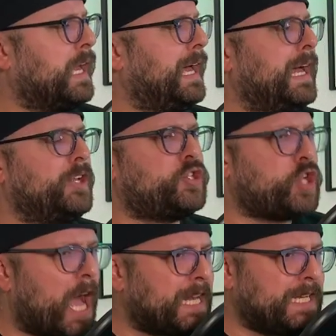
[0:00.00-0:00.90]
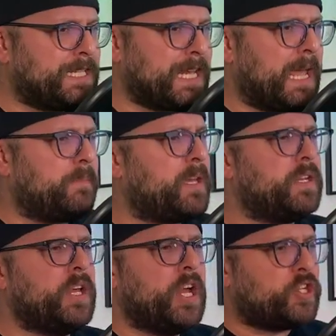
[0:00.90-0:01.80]
uh, Johnny
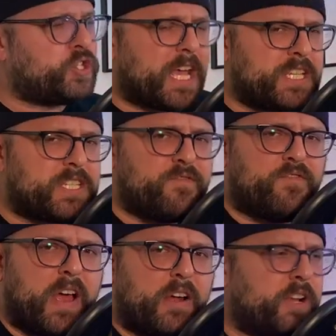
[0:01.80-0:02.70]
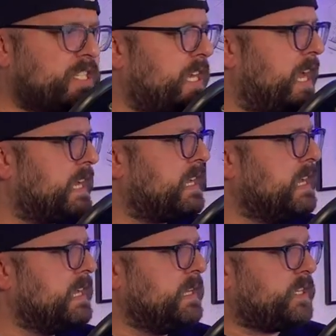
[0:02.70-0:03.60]
Damon, Jason Varitek,
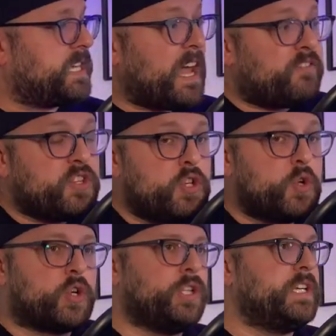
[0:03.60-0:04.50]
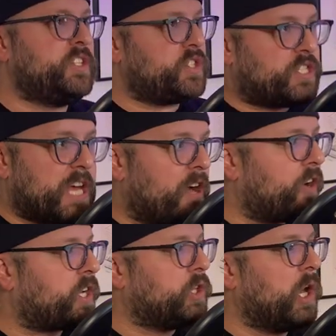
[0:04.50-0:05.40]
Kevin Youkilis,
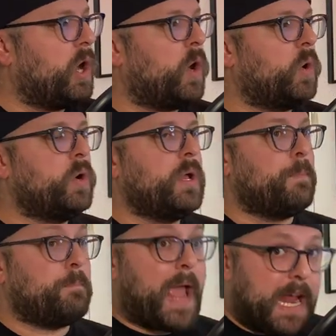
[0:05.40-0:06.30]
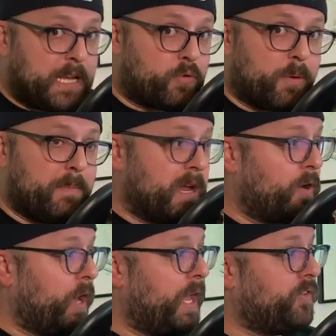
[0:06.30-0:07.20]
Derek Lowe, Manny
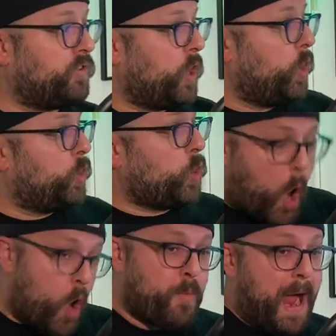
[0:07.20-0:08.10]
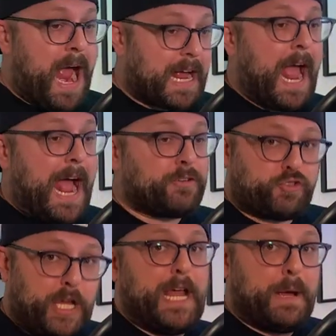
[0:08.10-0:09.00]
Ramirez, Nomar
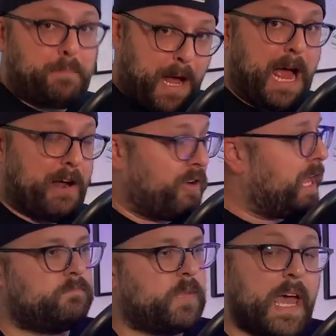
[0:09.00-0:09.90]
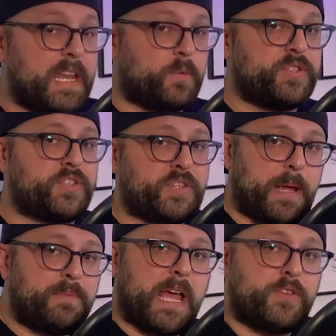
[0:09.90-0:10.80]
Garciaparra. And it was the
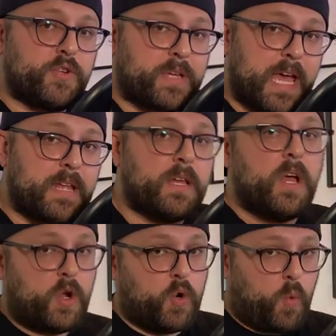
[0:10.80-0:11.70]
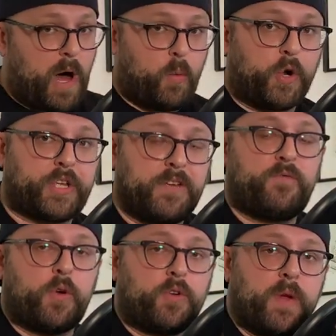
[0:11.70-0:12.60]
same Dan Duquette who, while working
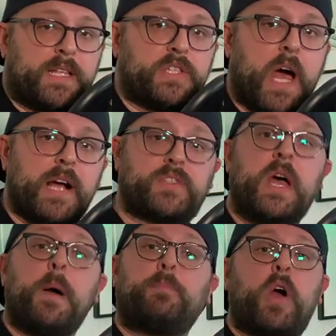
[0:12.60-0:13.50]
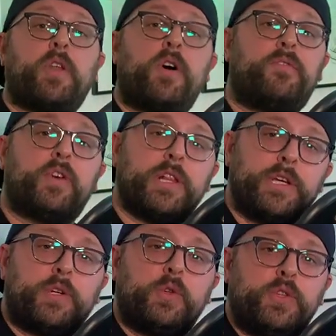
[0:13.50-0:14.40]
for the Red Sox, brought over a
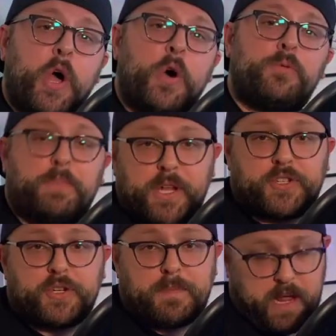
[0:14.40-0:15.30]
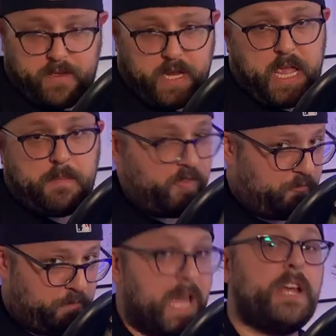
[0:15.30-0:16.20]
little known pitcher by the name
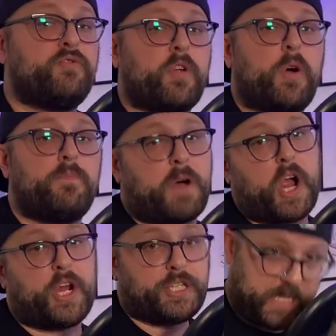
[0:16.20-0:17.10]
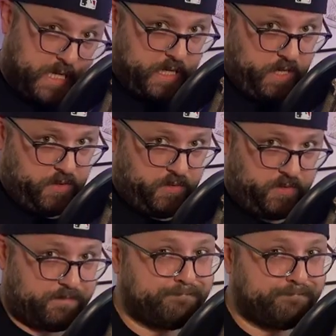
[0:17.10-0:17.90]
of Pedro Martinez.